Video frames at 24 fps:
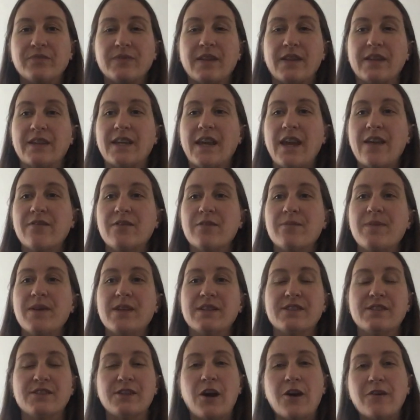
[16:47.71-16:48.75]
and gave him
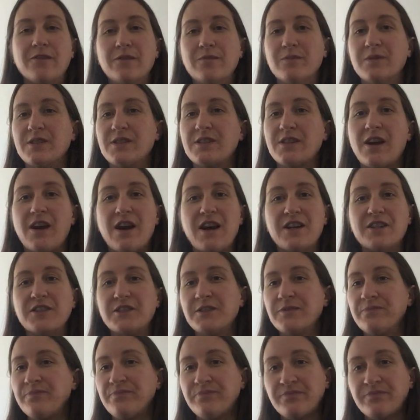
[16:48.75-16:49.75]
his dolphin massage,